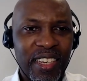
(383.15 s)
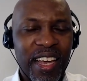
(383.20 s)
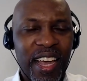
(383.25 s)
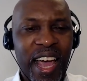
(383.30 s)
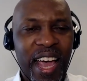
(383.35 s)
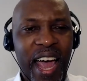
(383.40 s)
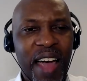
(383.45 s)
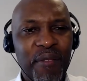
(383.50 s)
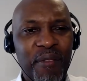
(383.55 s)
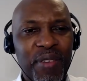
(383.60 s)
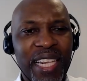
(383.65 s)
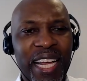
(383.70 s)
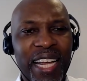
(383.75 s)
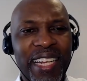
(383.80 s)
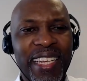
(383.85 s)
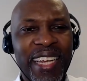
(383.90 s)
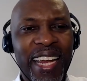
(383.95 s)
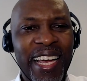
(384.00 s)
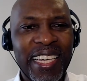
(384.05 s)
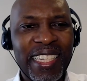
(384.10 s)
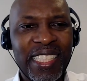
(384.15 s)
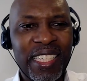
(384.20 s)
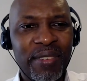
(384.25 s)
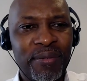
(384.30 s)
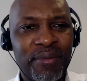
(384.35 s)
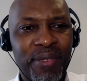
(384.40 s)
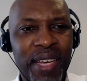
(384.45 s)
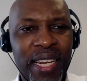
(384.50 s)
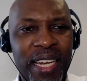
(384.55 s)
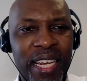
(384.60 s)
Having that negative
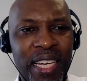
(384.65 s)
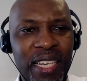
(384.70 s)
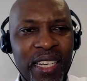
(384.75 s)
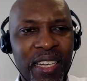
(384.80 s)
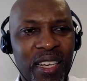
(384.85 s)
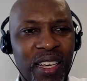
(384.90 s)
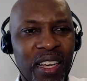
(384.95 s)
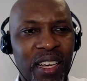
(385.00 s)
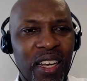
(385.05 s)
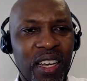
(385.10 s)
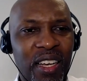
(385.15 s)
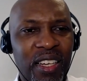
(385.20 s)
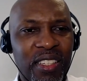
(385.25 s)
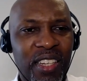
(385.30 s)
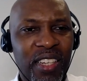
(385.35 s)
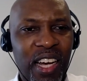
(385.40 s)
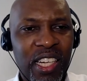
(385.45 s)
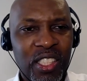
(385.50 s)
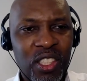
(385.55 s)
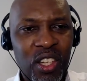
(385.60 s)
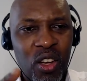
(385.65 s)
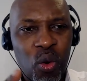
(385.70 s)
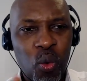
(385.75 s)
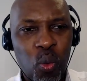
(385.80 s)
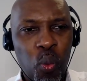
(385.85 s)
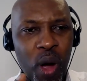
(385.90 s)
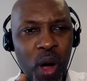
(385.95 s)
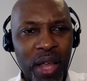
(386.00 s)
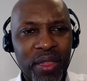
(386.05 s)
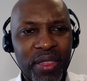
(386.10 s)
feeling does
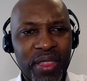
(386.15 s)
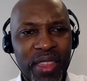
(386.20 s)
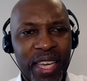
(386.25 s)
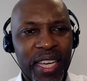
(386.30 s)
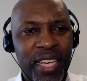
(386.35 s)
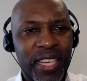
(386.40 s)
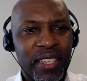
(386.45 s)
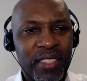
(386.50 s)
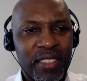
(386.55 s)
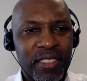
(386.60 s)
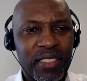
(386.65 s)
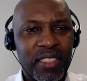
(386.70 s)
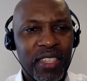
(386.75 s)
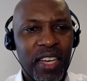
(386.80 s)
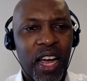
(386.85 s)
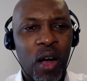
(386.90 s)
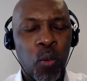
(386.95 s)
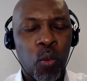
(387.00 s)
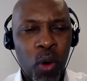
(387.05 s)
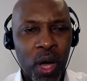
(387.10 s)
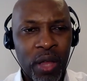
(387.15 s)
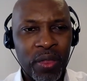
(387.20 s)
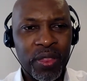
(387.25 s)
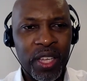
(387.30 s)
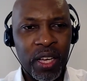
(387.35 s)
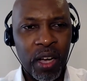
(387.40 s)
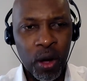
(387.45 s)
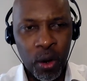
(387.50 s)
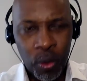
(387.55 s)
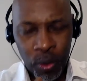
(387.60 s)
one thing and one
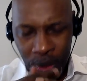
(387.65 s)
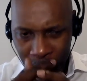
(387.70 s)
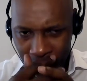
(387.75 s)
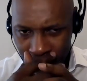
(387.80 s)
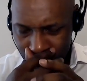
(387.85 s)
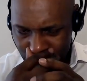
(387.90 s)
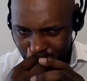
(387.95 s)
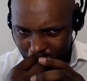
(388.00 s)
thing only.